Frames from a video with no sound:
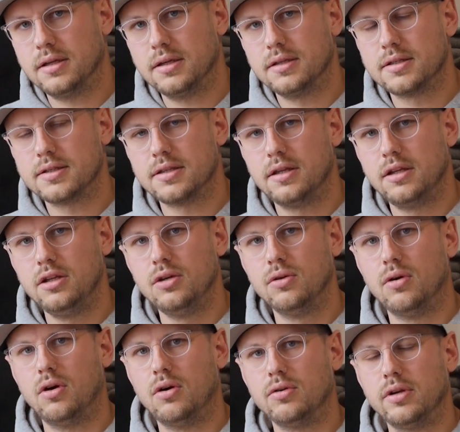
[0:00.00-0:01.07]
It's the
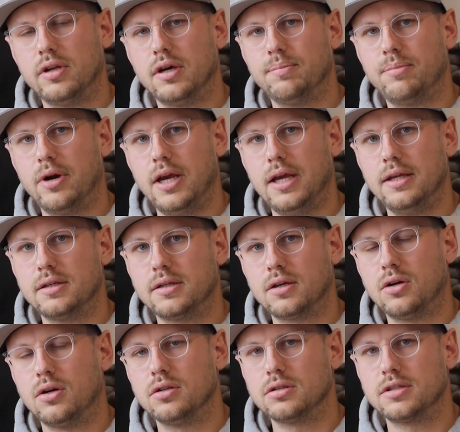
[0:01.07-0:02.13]
new Owner braid
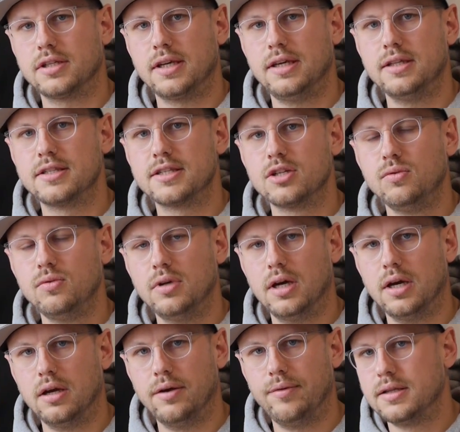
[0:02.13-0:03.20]
called Kizuna.